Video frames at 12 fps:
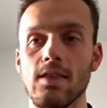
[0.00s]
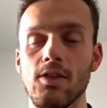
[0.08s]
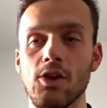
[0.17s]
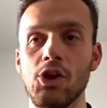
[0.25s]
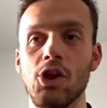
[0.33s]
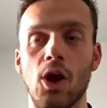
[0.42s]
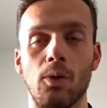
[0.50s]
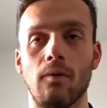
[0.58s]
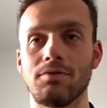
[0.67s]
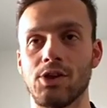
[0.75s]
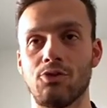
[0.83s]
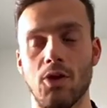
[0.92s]
you know,
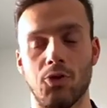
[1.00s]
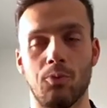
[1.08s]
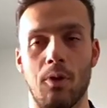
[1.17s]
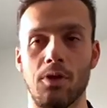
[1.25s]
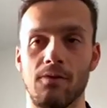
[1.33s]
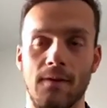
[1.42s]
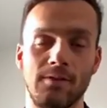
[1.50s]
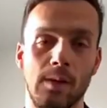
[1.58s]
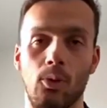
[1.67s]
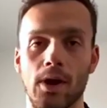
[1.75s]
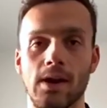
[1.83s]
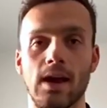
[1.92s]
obviously Dressels broke the 50
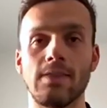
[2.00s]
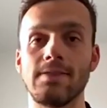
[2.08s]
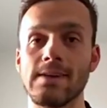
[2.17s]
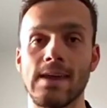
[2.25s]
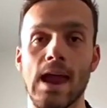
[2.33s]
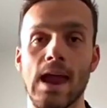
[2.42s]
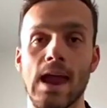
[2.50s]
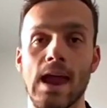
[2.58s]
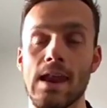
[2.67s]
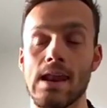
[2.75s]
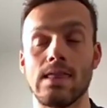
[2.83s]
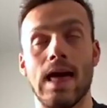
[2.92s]
point, and to get near
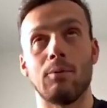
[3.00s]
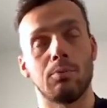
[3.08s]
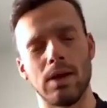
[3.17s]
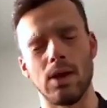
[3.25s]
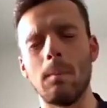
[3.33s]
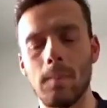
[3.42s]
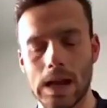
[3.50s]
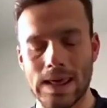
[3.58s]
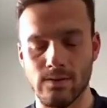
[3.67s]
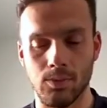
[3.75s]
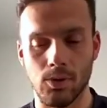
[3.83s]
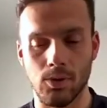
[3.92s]
that would be
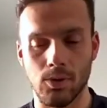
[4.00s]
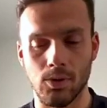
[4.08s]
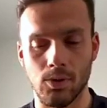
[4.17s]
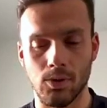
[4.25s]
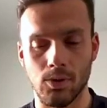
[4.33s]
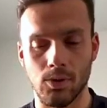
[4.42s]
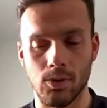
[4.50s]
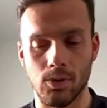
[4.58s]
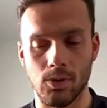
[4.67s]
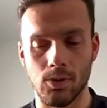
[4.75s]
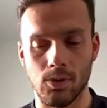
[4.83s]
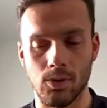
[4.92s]
unbelievable.
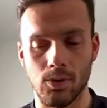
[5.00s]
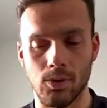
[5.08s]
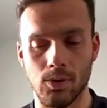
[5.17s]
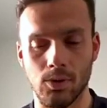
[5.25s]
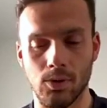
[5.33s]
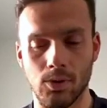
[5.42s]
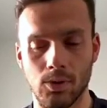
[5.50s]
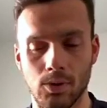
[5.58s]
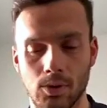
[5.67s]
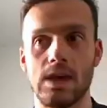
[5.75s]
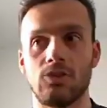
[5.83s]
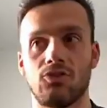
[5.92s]
Um, but
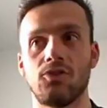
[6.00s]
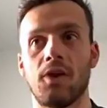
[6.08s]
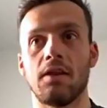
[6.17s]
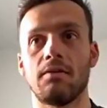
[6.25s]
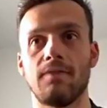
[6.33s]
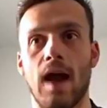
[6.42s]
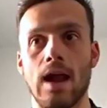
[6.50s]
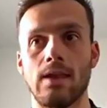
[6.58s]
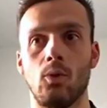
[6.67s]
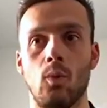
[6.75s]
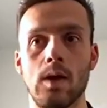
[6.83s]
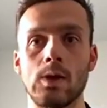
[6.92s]
it's just kind of finding the
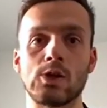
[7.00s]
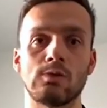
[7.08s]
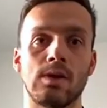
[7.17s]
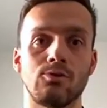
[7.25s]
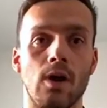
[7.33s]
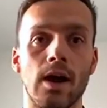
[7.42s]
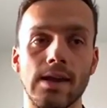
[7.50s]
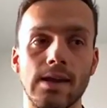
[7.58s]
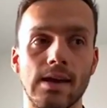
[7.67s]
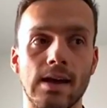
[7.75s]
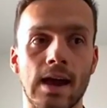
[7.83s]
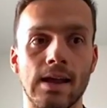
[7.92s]
way you submit right.
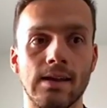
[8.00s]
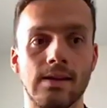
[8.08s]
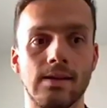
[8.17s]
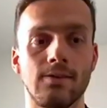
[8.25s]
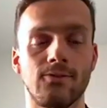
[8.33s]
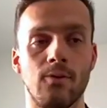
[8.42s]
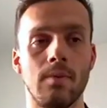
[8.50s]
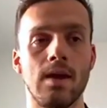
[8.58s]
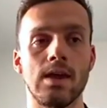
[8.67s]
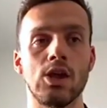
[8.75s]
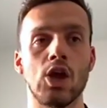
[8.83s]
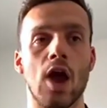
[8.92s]
And for
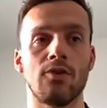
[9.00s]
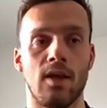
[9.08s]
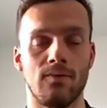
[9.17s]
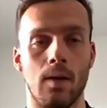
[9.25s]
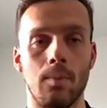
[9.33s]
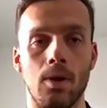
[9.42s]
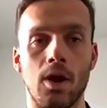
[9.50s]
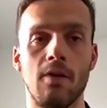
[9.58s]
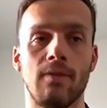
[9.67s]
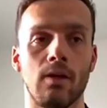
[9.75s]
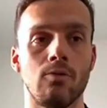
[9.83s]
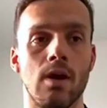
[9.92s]
me, you have to have that
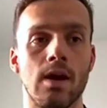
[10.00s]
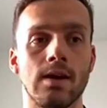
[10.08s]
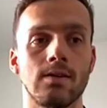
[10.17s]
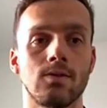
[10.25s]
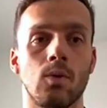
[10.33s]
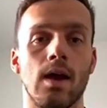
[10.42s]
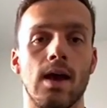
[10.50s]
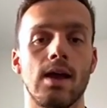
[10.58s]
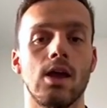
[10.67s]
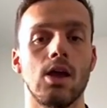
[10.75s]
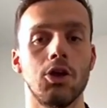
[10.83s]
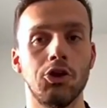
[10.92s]
perfect race where
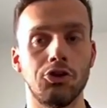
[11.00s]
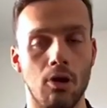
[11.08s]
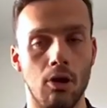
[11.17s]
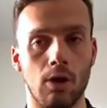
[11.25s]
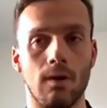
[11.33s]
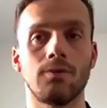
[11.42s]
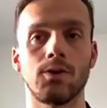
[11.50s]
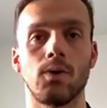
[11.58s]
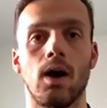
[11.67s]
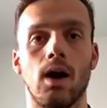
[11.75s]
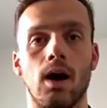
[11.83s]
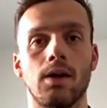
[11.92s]
you don't go out too
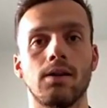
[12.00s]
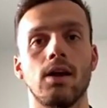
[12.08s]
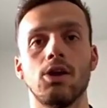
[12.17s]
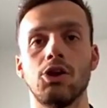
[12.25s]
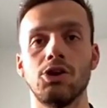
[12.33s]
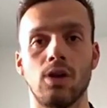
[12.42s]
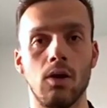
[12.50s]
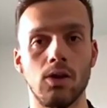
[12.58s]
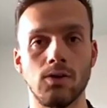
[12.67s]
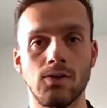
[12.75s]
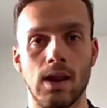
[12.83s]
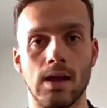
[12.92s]
hard, you don't
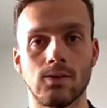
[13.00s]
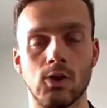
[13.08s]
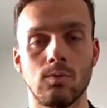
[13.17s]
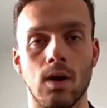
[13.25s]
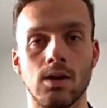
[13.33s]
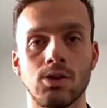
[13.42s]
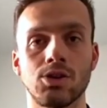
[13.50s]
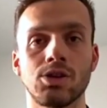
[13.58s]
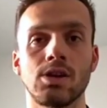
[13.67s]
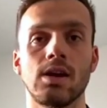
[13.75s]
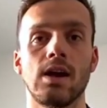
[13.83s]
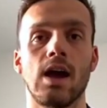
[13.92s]
use the legs too much,
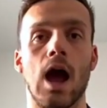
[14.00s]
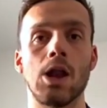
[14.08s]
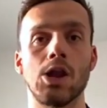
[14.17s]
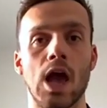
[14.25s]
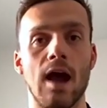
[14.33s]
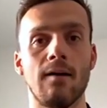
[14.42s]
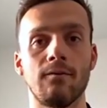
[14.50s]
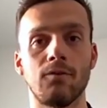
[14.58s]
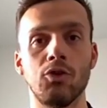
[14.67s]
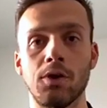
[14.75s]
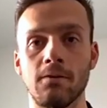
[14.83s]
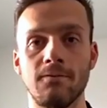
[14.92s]
and you have
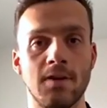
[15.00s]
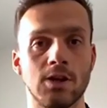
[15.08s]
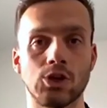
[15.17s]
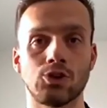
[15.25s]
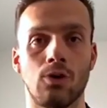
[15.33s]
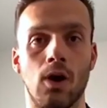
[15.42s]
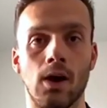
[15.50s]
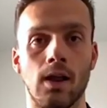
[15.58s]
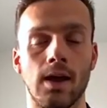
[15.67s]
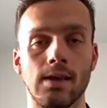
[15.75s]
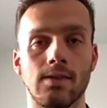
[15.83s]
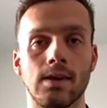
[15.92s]
you can finish strong.
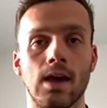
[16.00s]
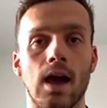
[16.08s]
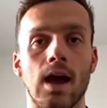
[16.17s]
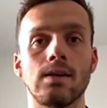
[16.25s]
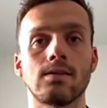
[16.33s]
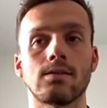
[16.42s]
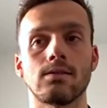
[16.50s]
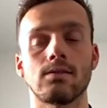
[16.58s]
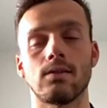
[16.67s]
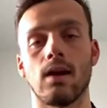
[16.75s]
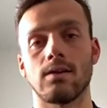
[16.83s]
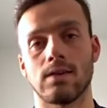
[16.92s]
Like the guys,
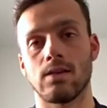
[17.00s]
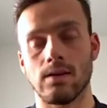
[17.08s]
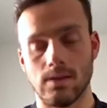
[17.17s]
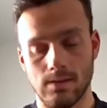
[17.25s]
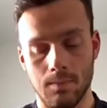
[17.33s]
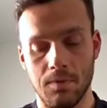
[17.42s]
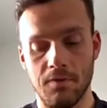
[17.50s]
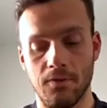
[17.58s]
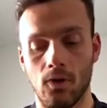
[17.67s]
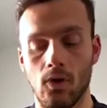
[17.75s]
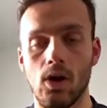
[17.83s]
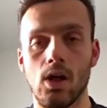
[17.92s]
I said as I said
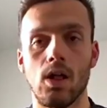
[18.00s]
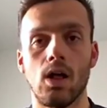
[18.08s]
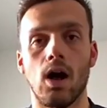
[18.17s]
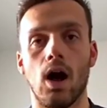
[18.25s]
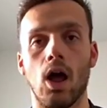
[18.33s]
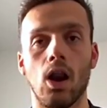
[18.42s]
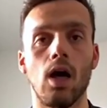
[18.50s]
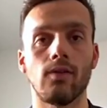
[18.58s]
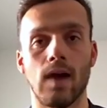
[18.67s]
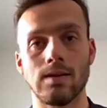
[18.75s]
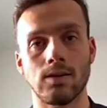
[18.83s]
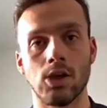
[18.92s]
before, a lot of
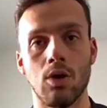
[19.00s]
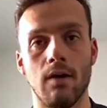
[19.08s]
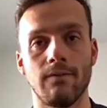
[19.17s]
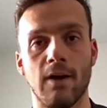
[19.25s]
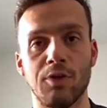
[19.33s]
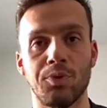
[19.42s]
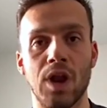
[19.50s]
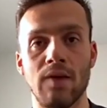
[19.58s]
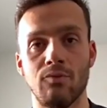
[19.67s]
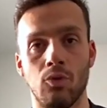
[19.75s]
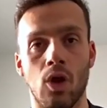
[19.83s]
guys can go out fast, but not